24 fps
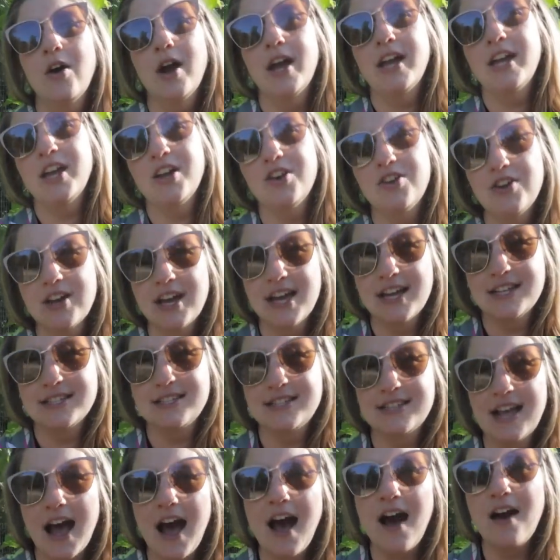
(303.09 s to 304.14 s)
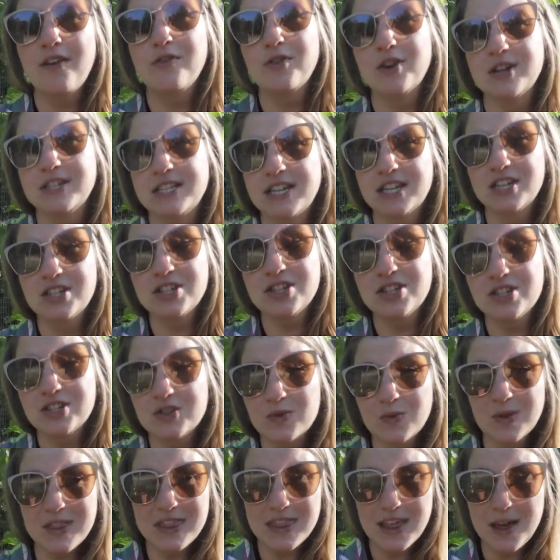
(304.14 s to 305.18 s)
or I can create salve or
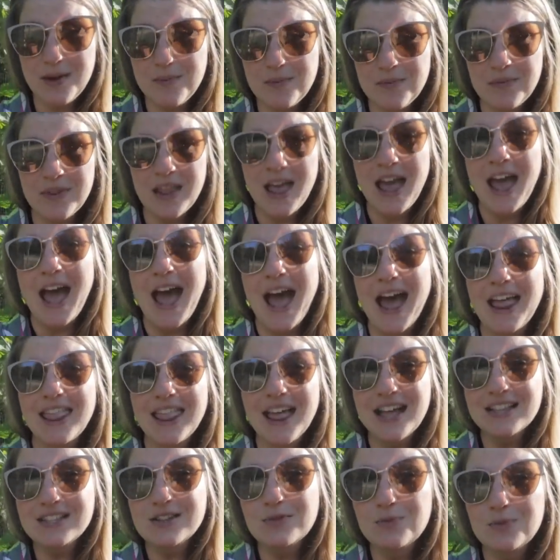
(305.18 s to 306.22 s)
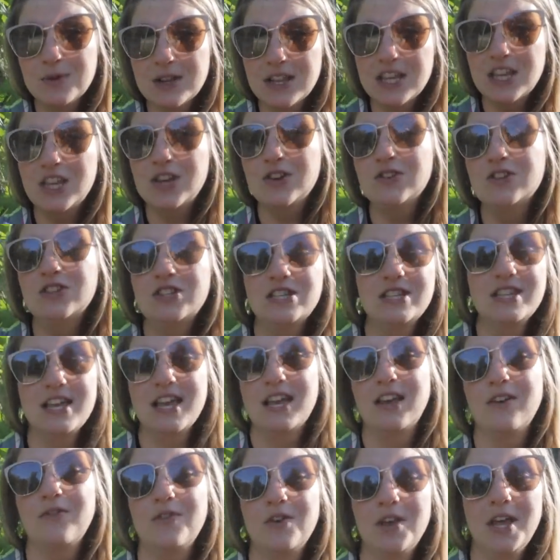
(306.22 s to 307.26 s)
tinctures with them. And that's a really huge
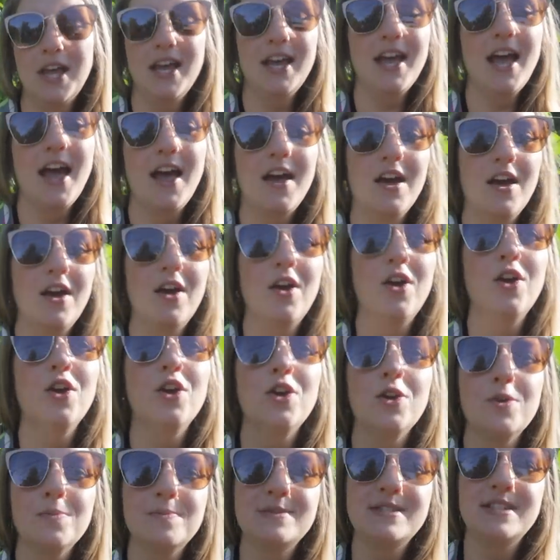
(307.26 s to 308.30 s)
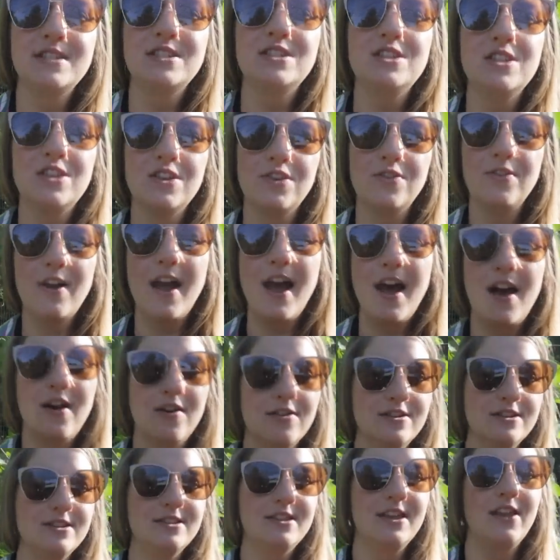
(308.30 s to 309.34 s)
thing. If you can get herbs into the
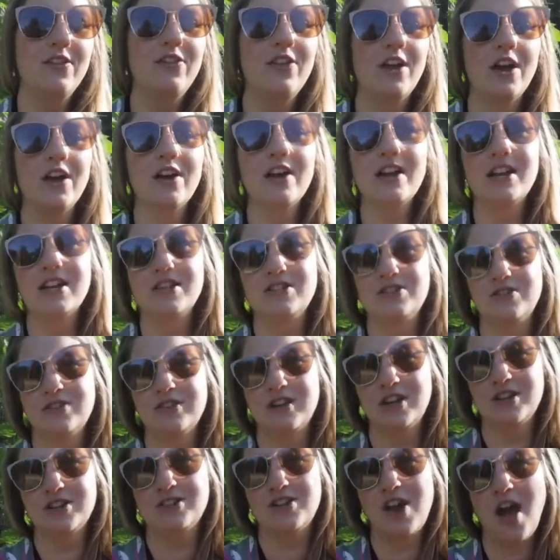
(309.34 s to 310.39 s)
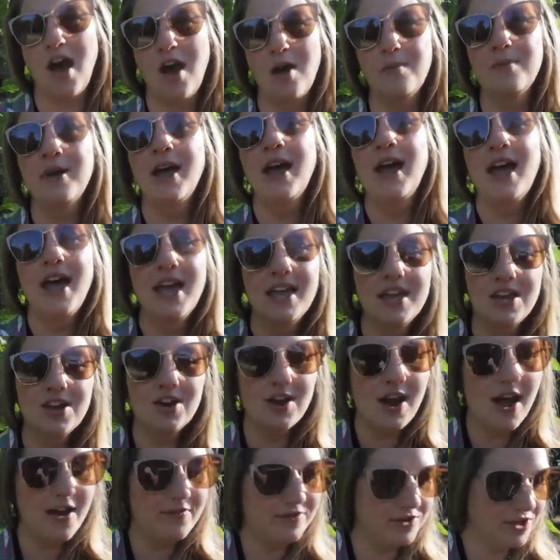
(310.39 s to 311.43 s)
ground, then they're going to do their job
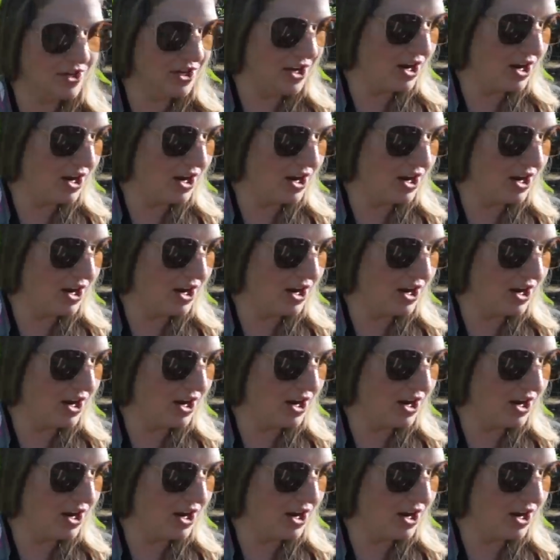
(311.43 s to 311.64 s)
year after